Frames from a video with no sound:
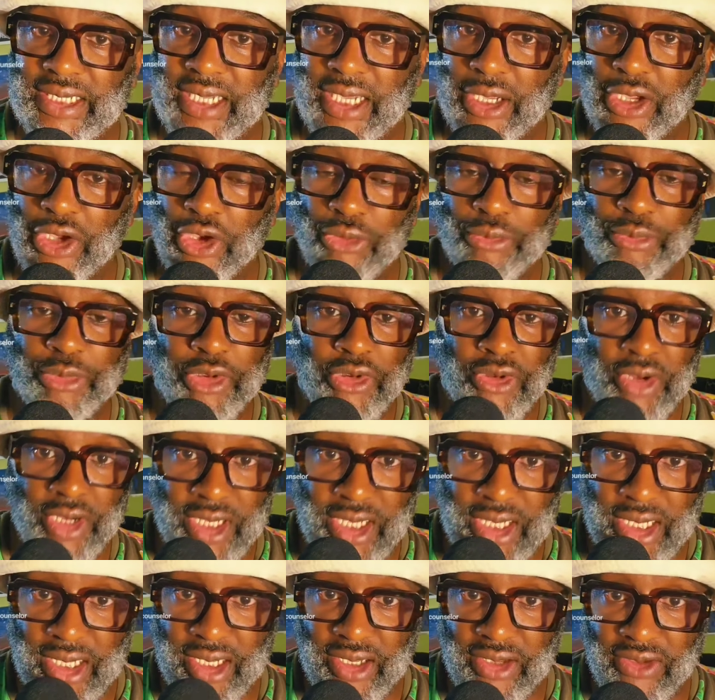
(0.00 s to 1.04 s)
to help your
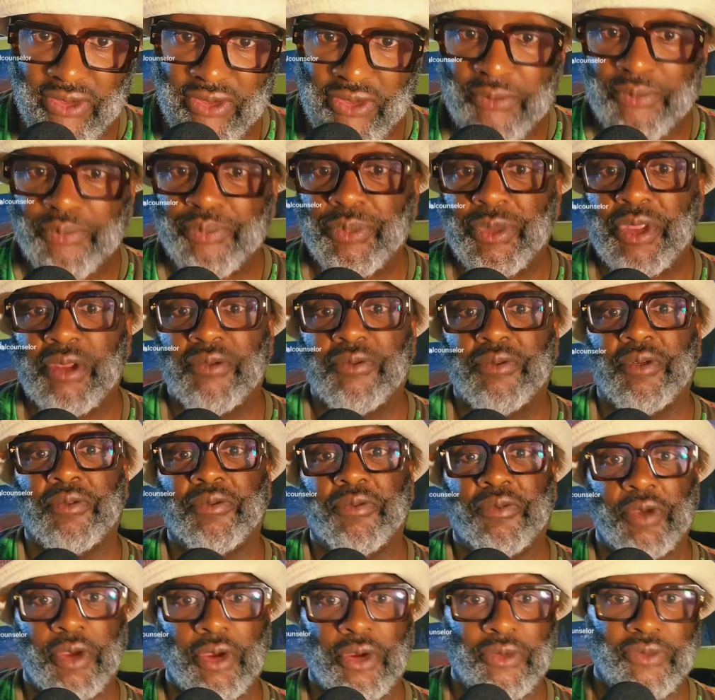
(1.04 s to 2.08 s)
kids
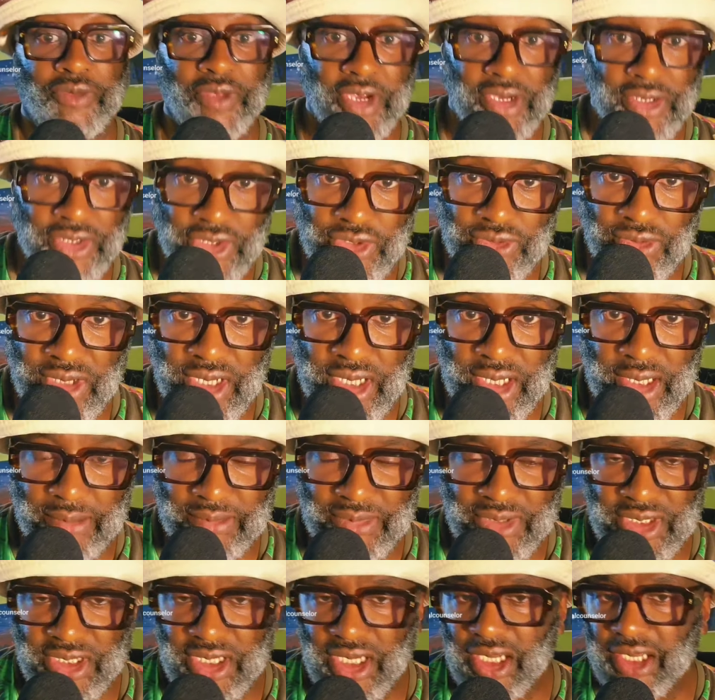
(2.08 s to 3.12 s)
fulfill their
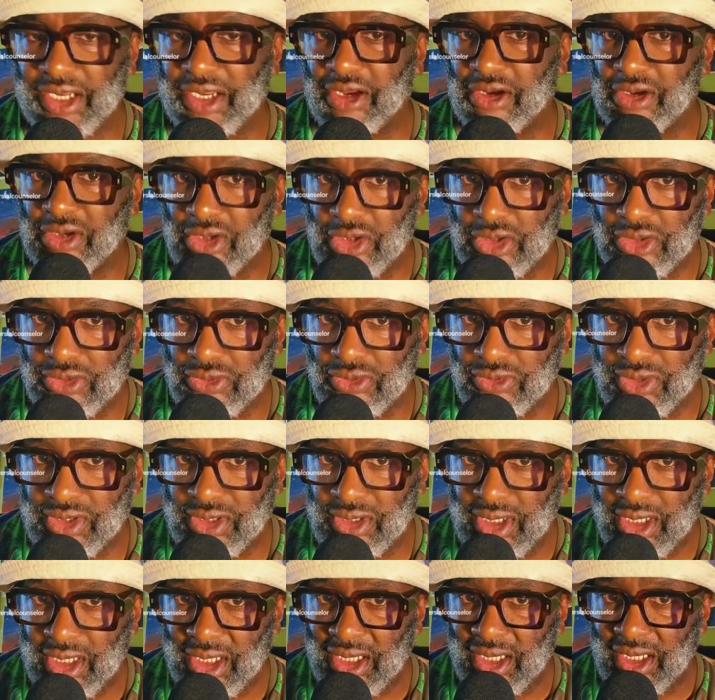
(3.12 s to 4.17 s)
dreams and their
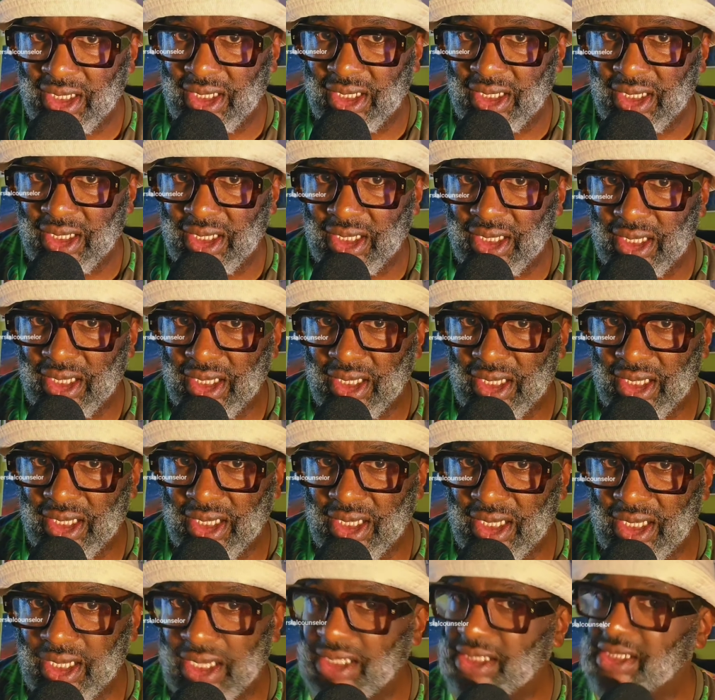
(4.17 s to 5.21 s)
goals?
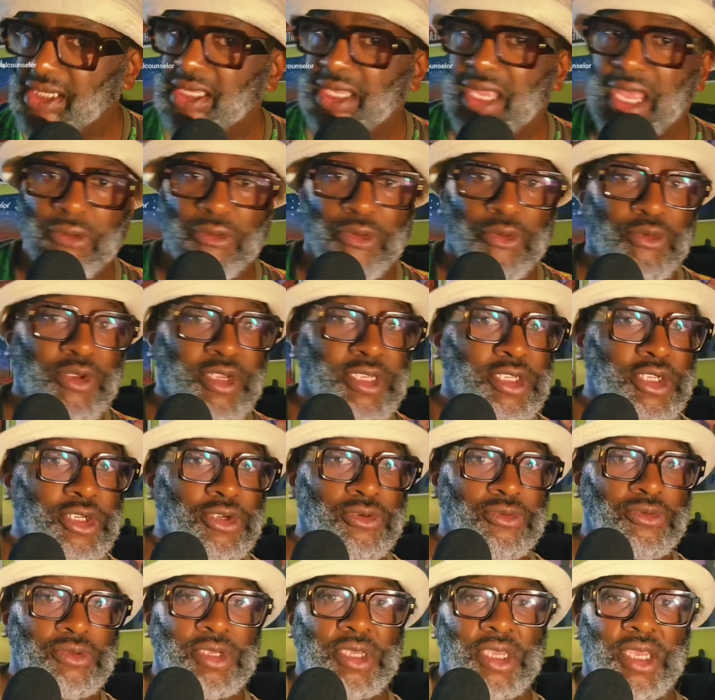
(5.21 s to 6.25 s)
Isn't that what we
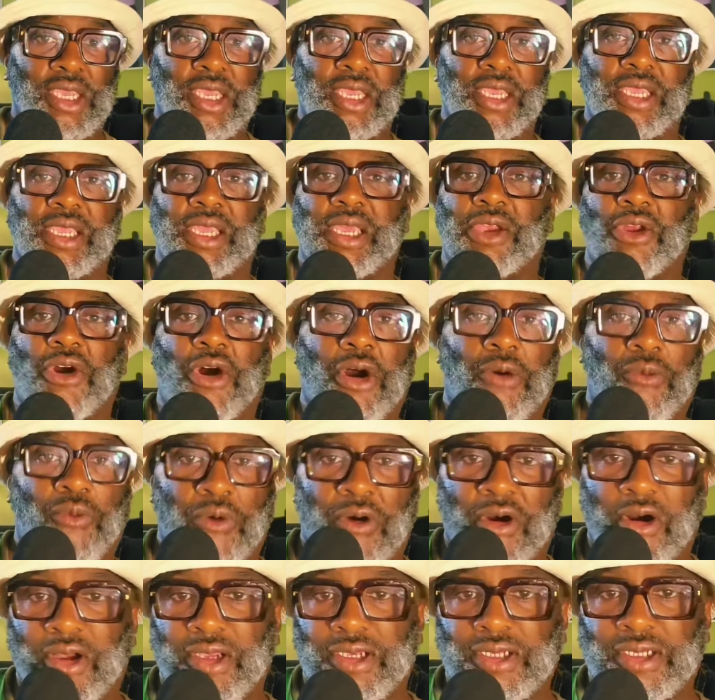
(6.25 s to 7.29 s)
do in all
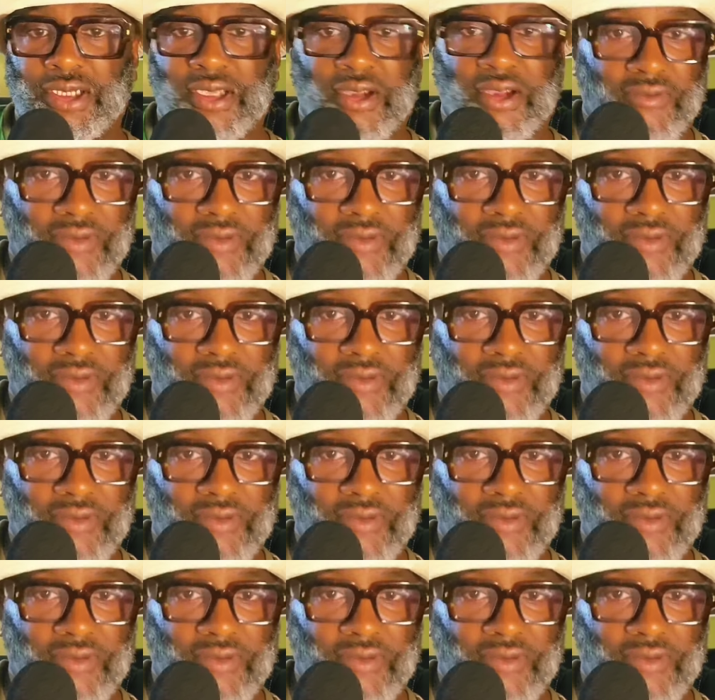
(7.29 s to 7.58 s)
walks